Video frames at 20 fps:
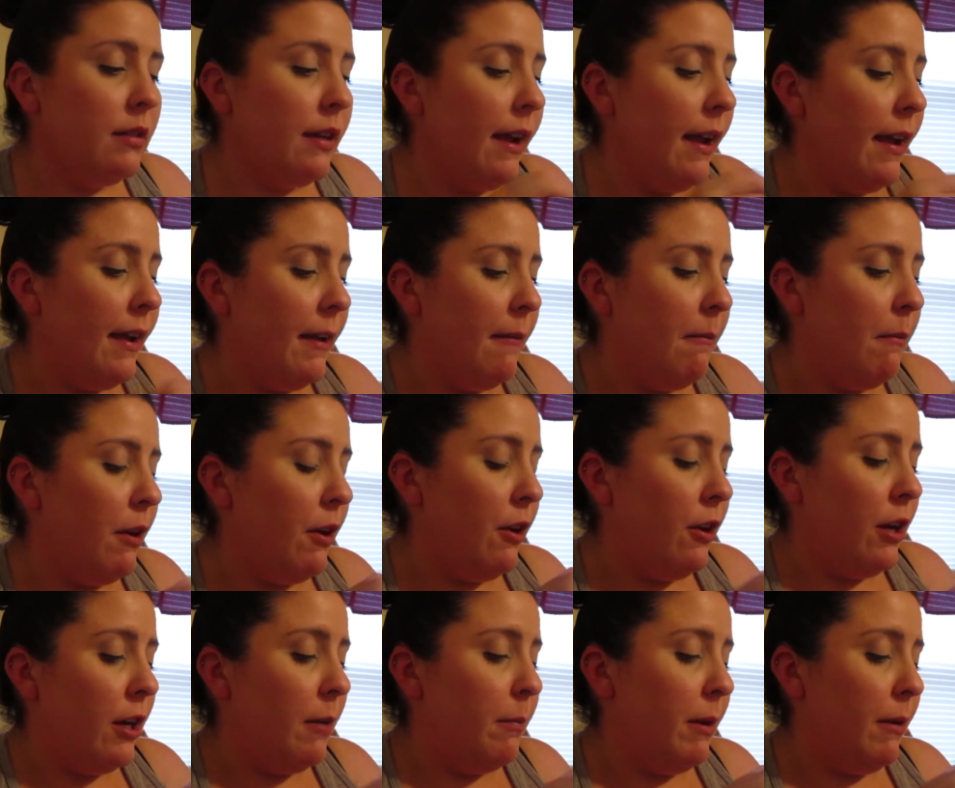to get him, but
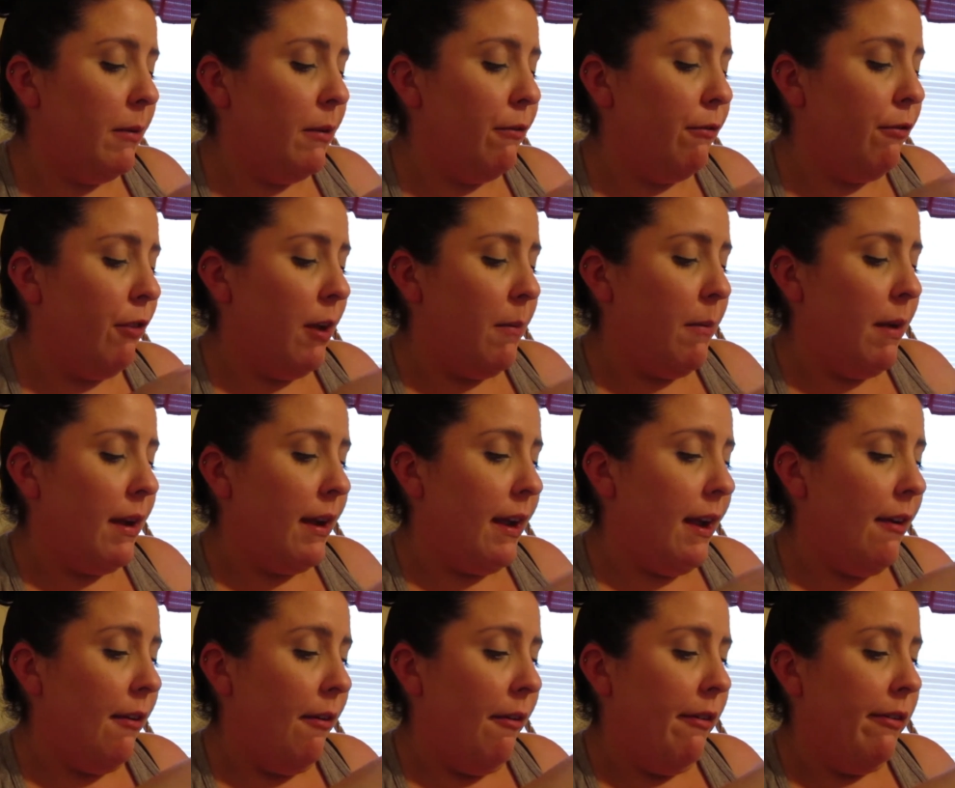you're not gonna be able to fly
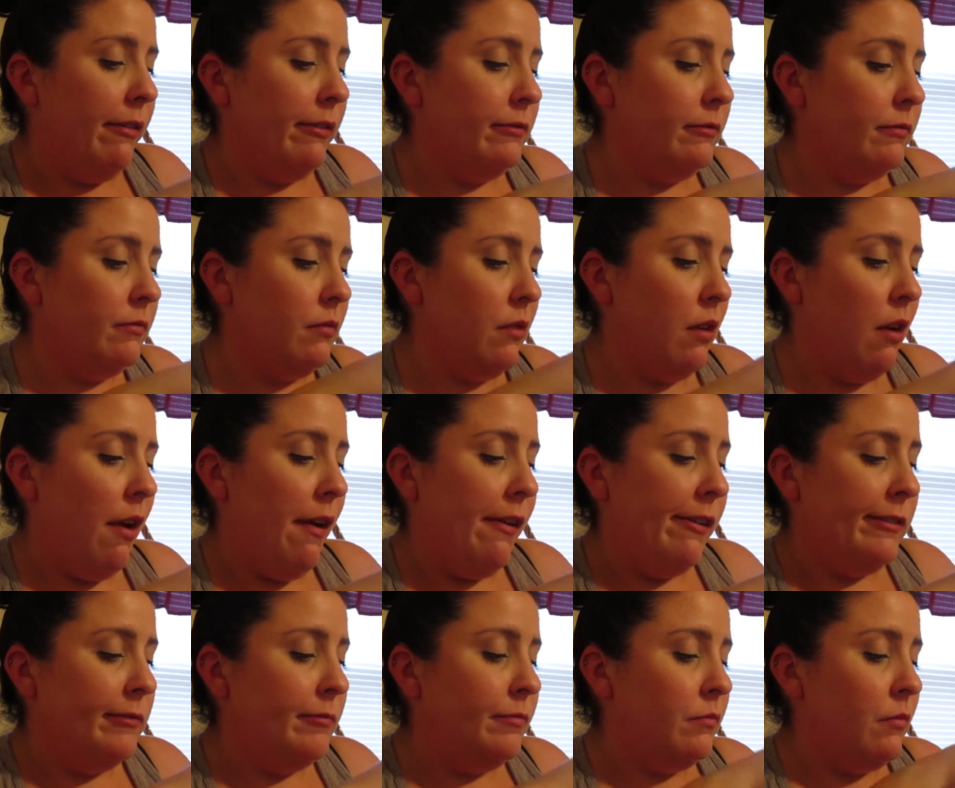back out
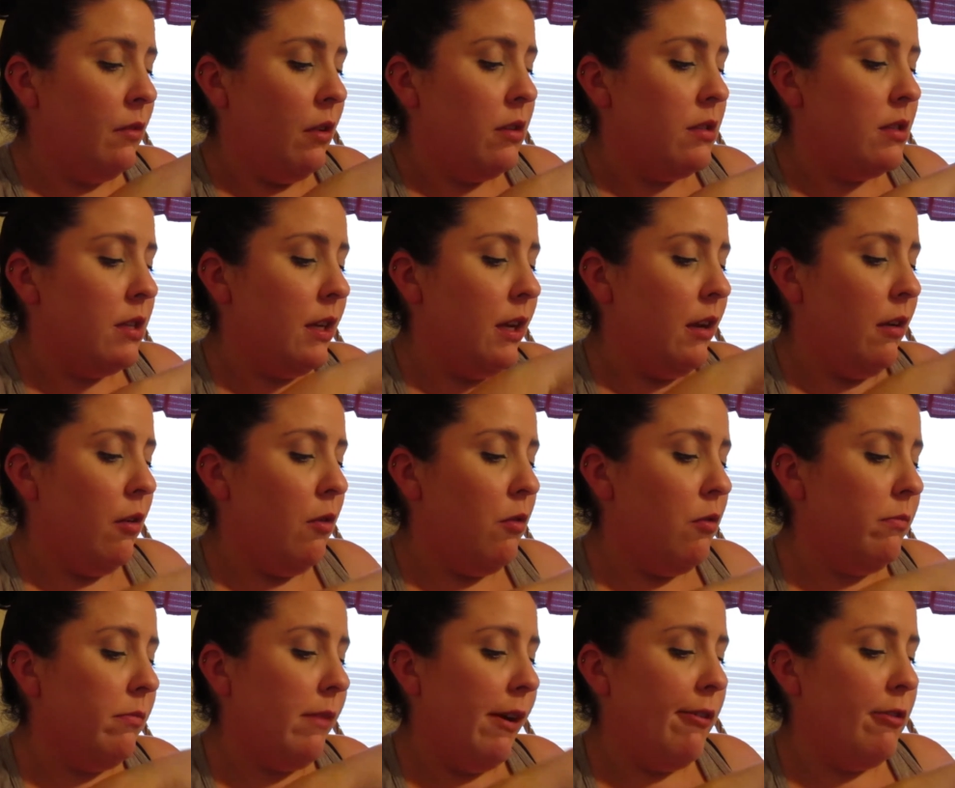to get
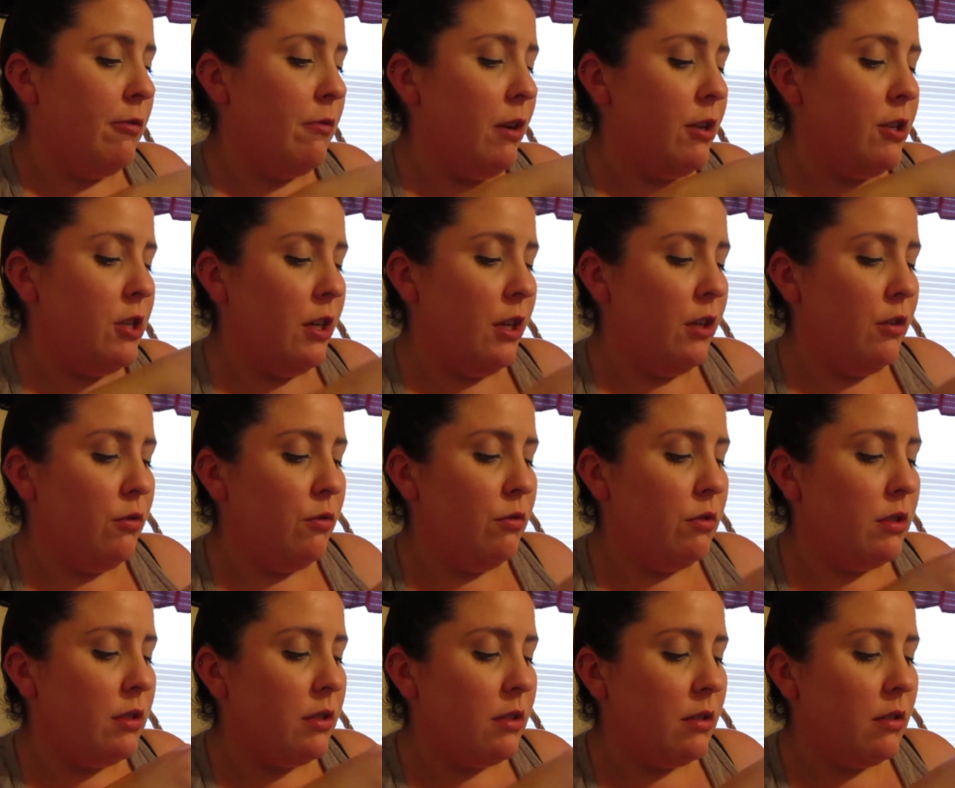home. I was watching a
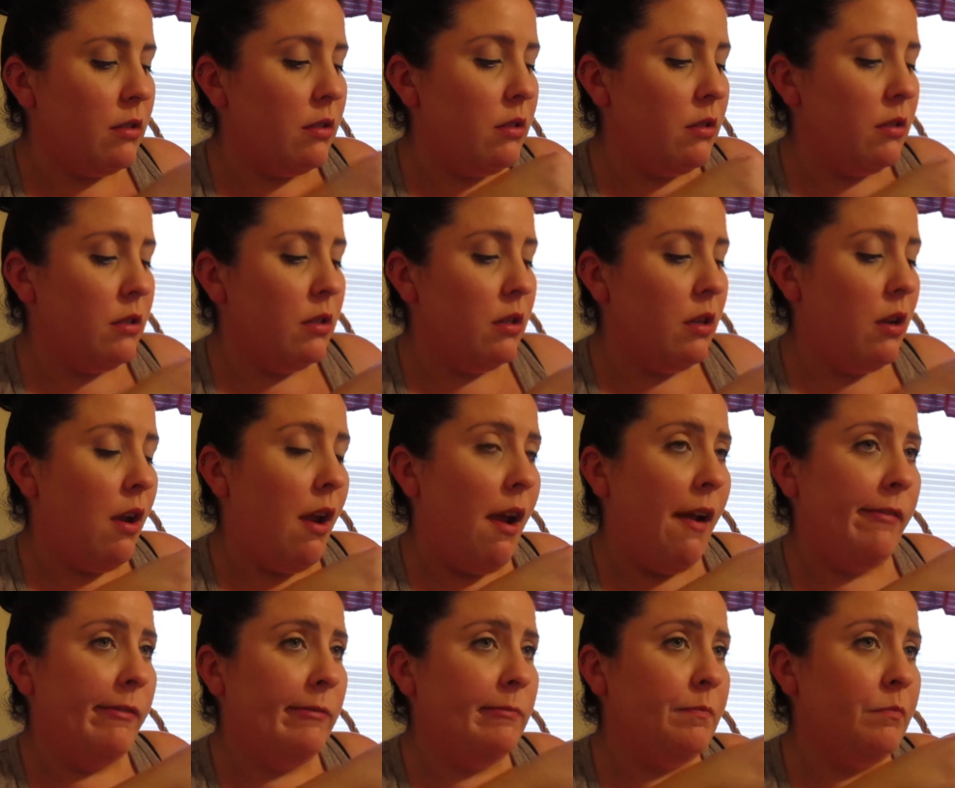news. The only thing that
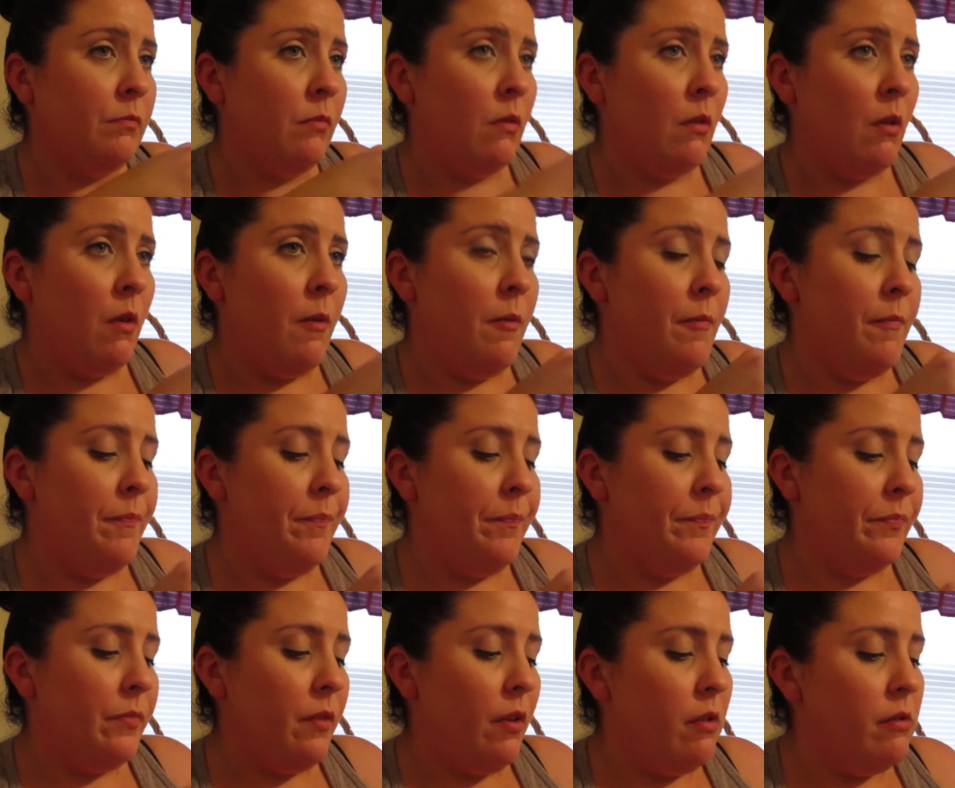only planes and
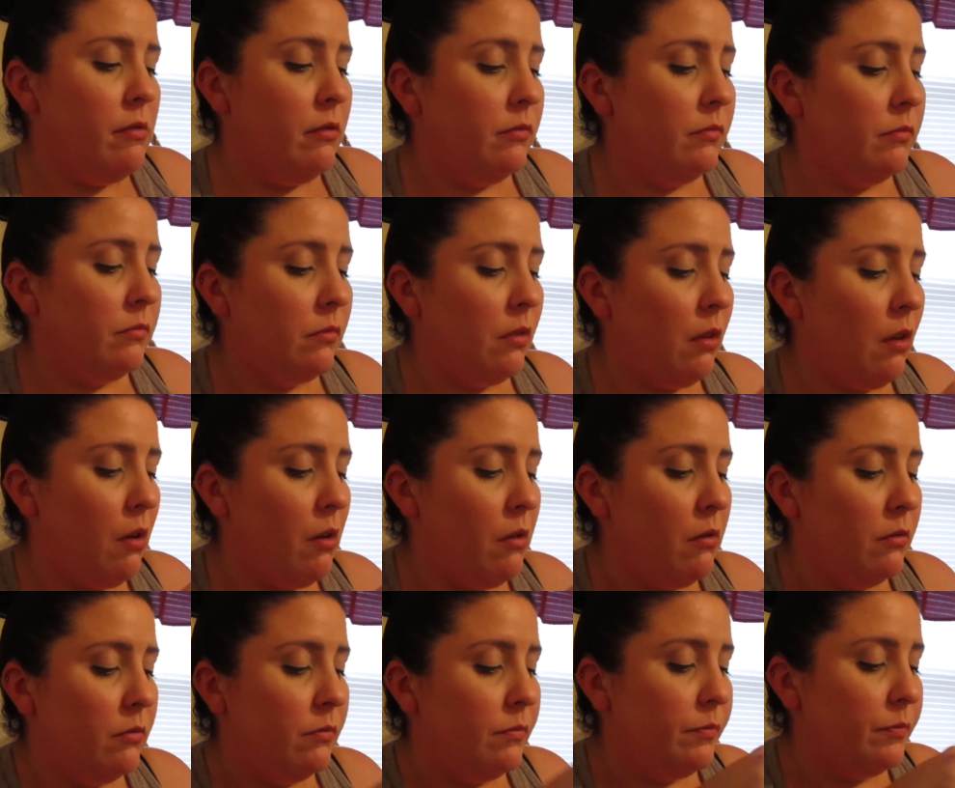stuff that are allowed in
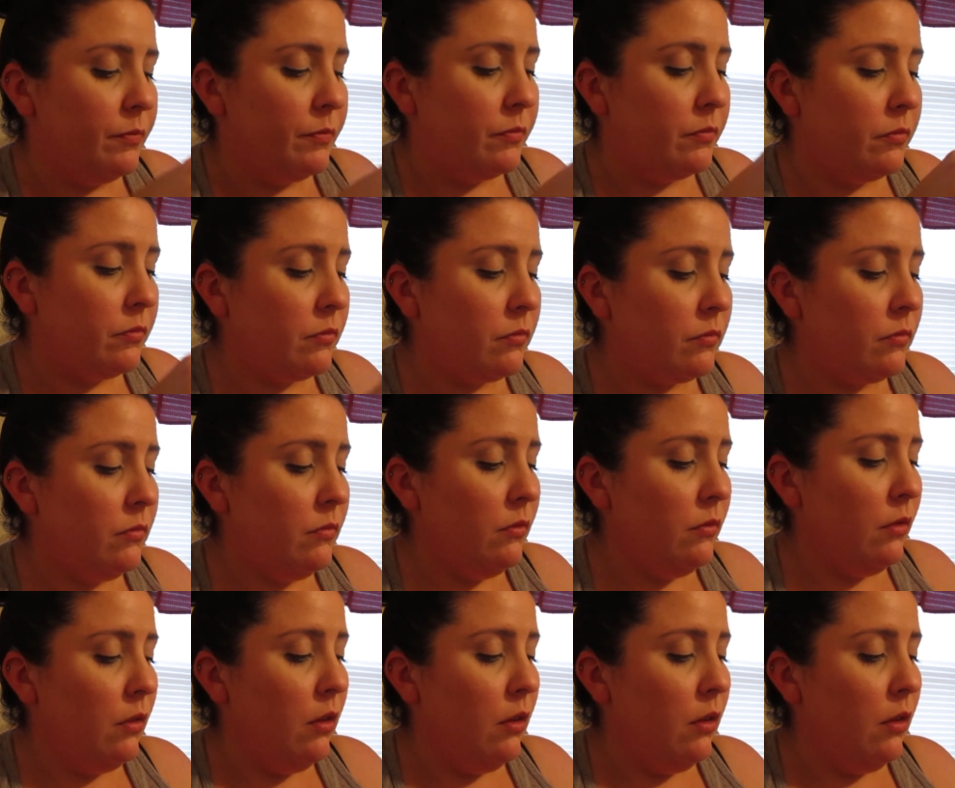there are military.